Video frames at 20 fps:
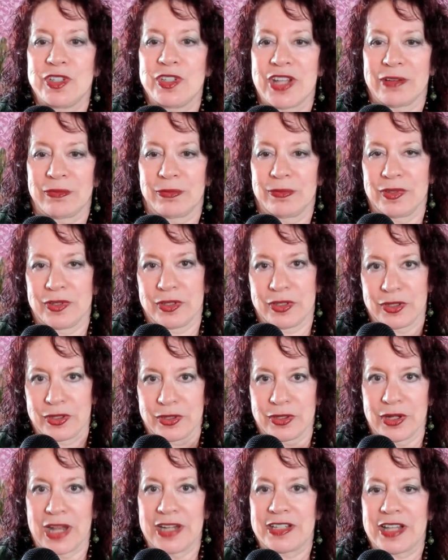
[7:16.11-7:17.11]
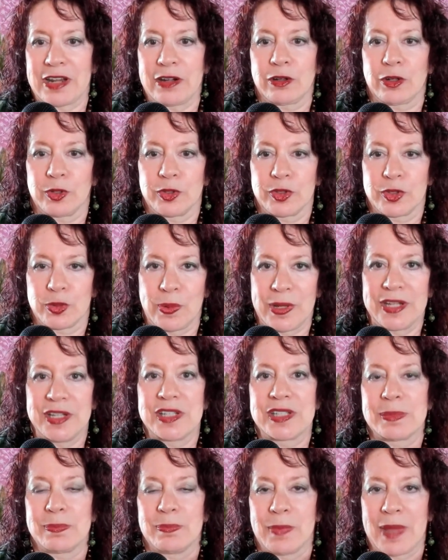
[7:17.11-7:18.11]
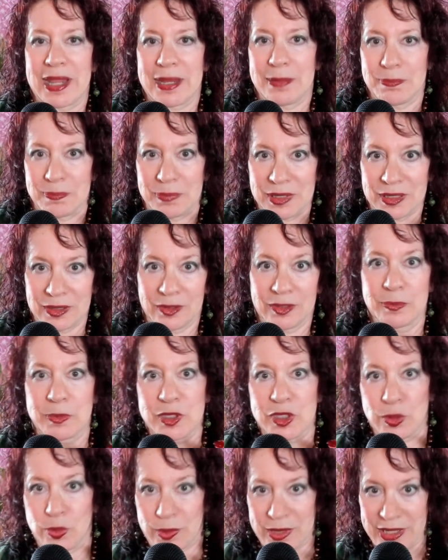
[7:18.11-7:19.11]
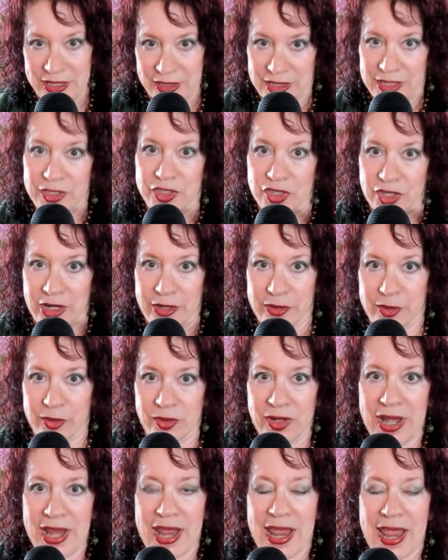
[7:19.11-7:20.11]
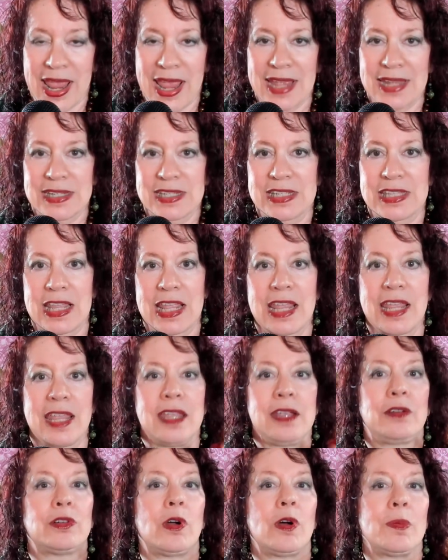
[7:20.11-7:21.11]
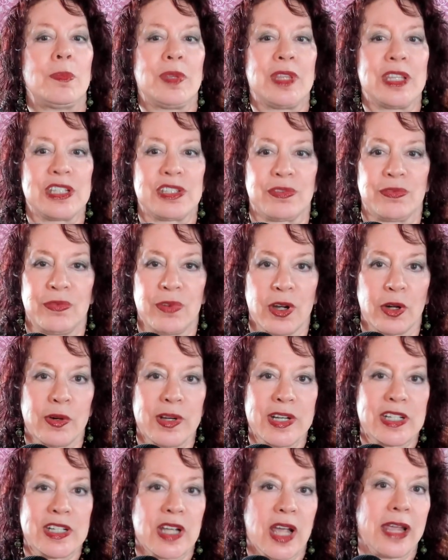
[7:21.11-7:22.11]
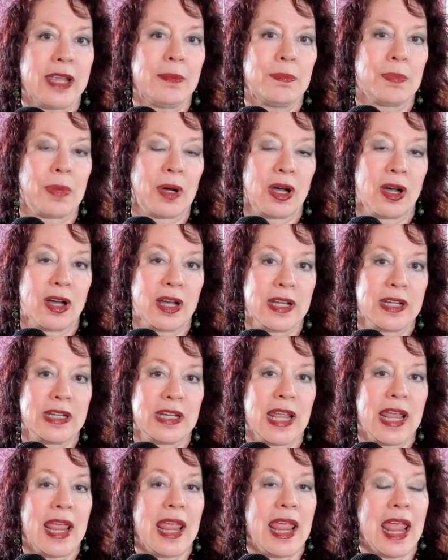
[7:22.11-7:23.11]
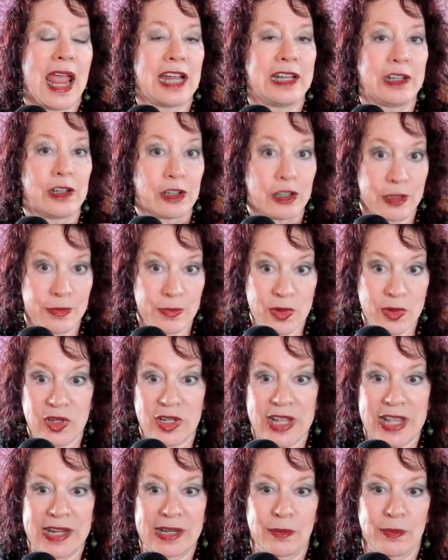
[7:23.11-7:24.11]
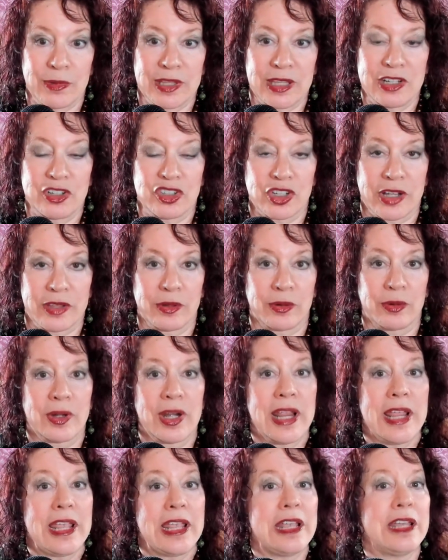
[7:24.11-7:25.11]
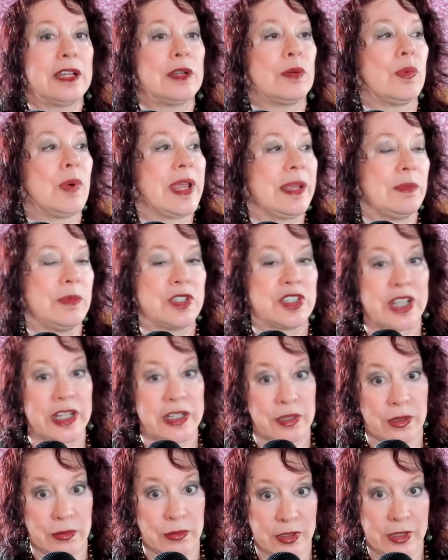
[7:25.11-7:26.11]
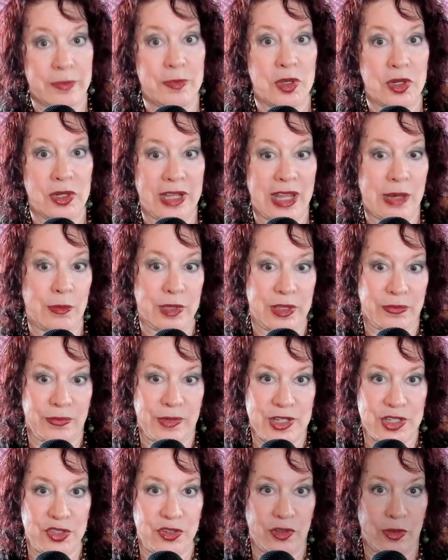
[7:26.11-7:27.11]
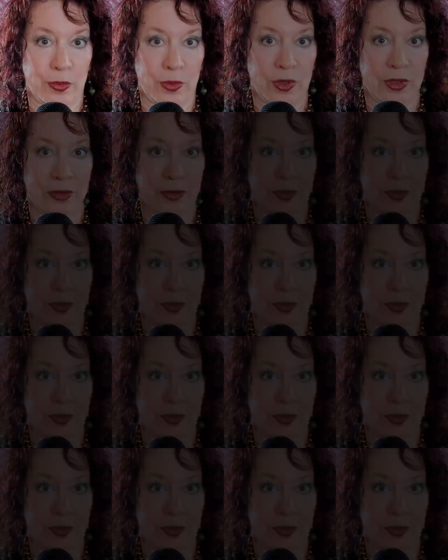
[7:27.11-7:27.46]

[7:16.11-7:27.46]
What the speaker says: that identical twins might build between each other as they grow up with this very tight bond, and they're communicating with each other in a way in which they don't communicate with the rest of the world.